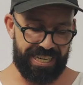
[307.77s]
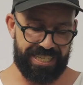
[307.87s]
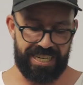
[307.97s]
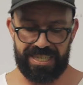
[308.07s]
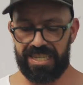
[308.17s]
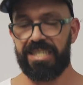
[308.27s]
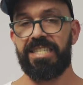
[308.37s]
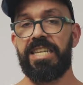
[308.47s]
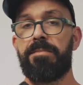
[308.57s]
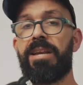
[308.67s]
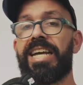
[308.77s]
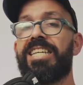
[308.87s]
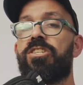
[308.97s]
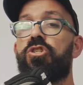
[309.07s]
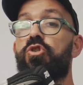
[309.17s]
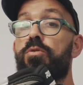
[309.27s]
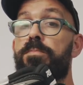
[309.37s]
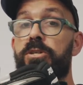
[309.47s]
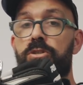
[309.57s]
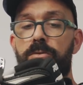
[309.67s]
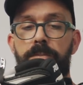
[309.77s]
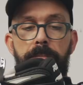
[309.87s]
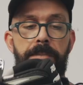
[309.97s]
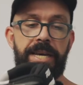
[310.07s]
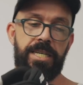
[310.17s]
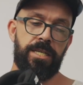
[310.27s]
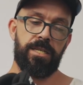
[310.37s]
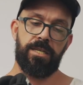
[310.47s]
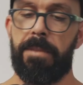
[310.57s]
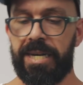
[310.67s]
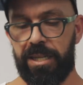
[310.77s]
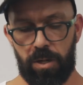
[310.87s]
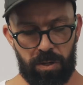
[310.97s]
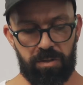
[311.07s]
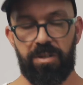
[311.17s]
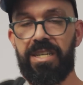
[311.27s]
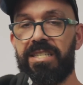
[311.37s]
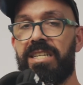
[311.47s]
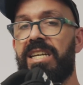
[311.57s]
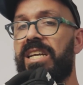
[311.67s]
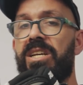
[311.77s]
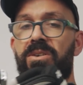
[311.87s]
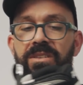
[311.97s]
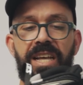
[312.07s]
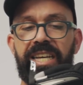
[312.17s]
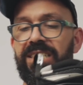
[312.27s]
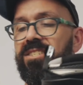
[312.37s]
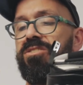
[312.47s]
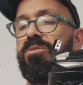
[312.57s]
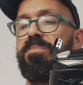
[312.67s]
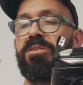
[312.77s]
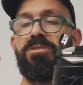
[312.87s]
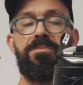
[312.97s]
It doesn't seem like it's super padded, but it also doesn't look like it's super